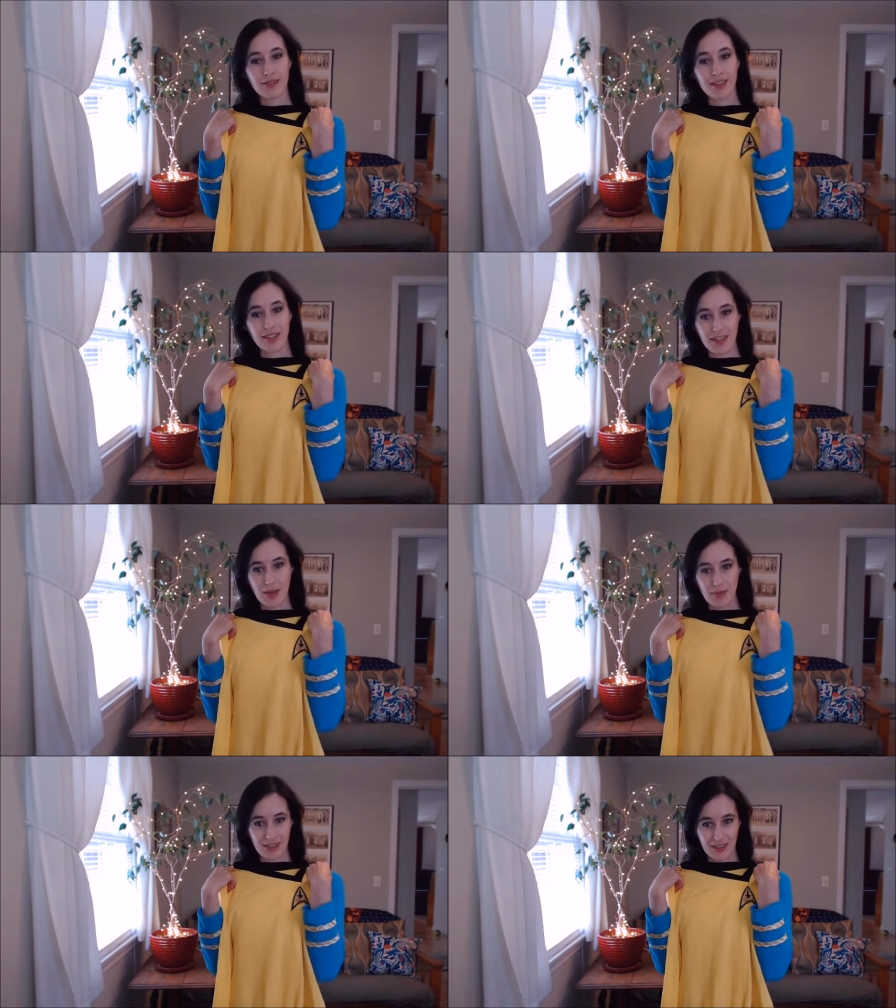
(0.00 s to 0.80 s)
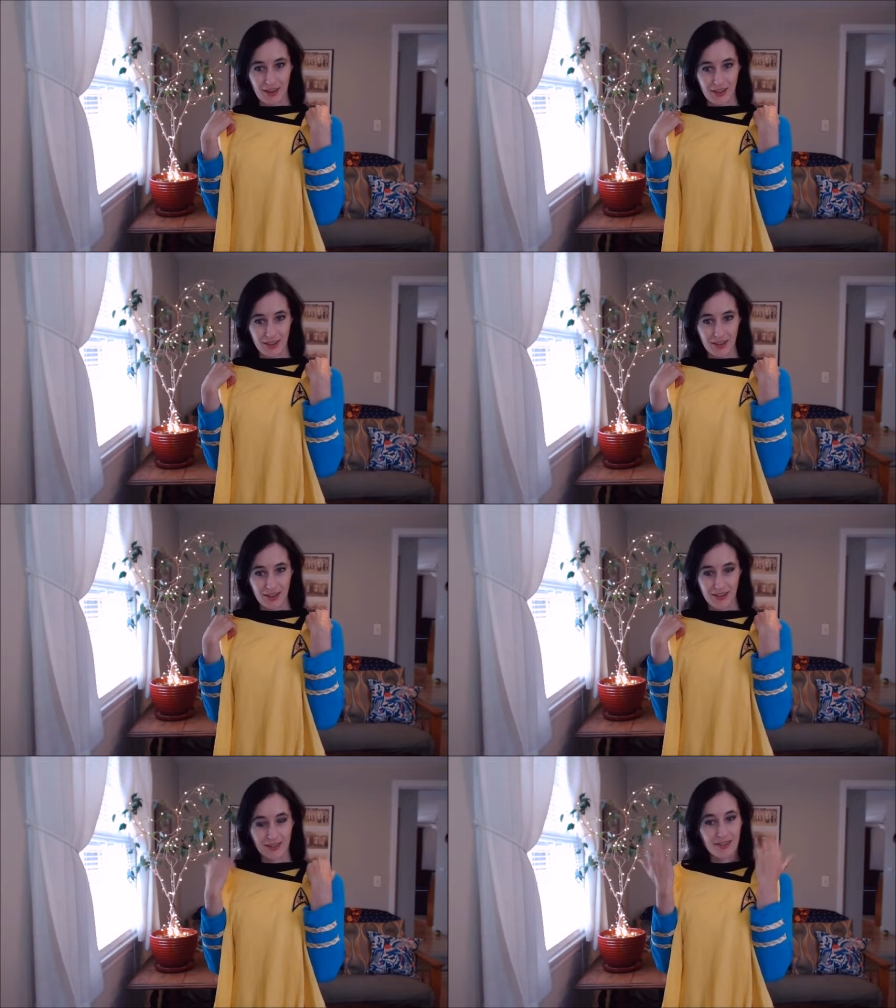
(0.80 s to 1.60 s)
that it came in this color
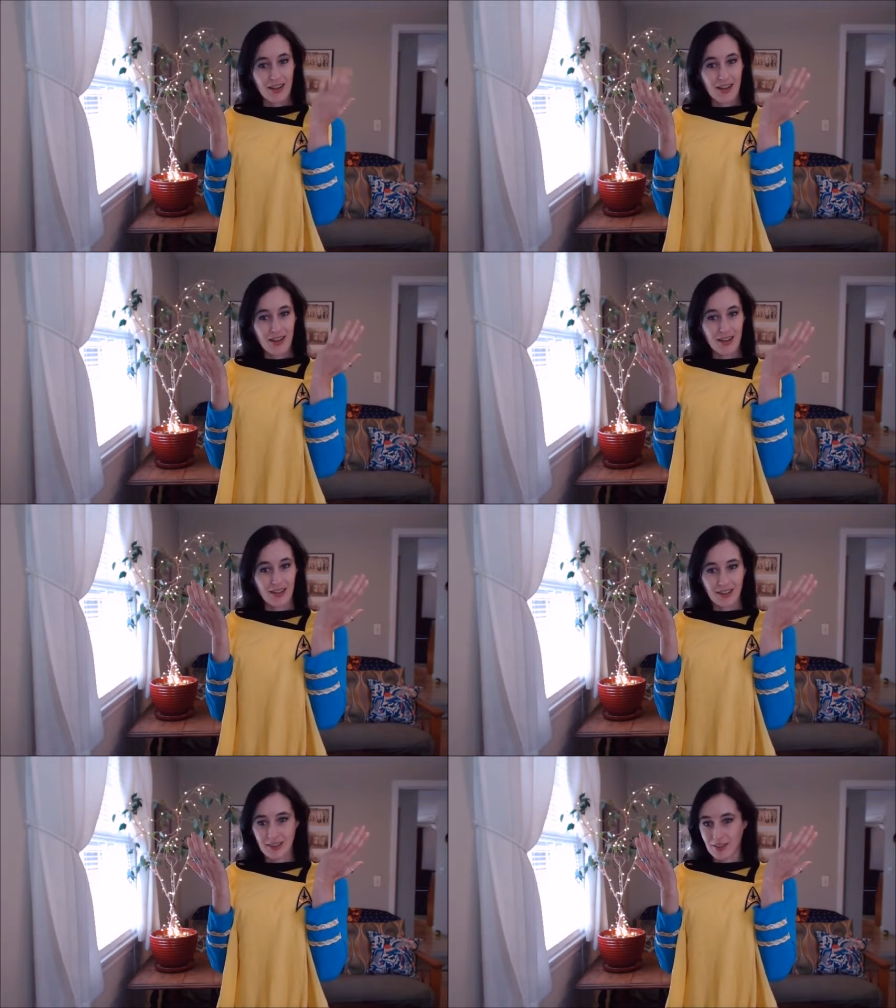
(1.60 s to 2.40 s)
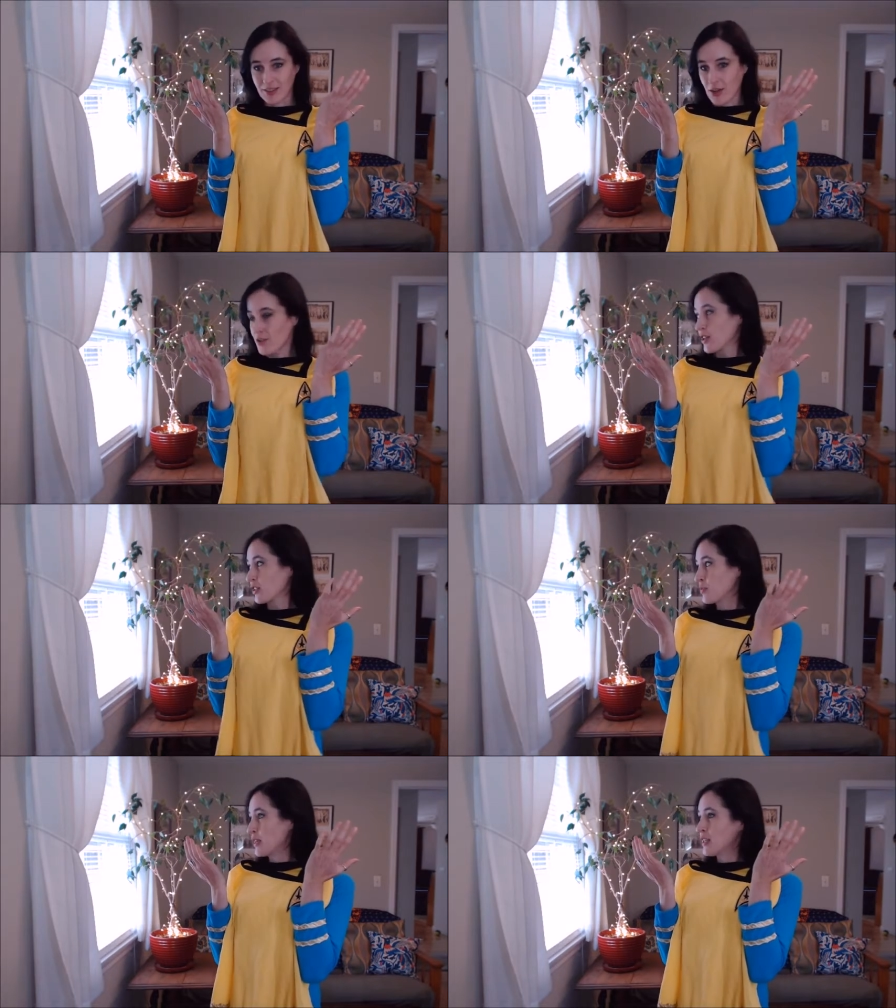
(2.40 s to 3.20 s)
it's still star trek
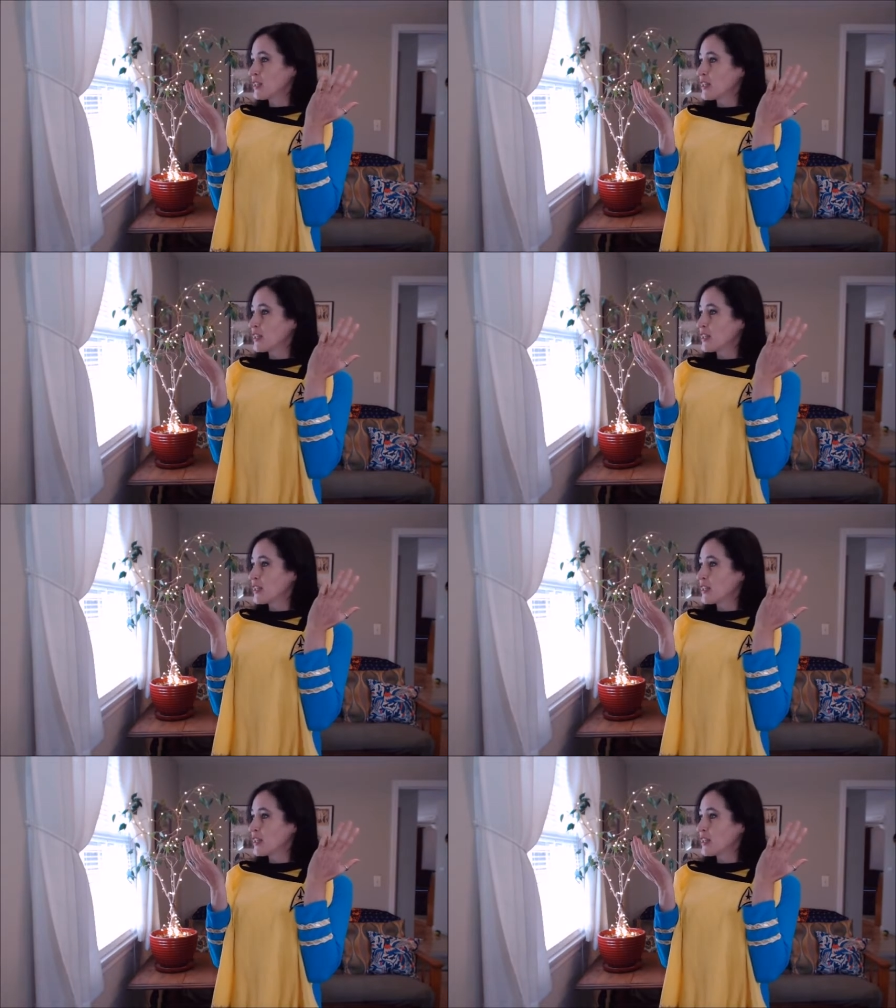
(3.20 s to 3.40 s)
to me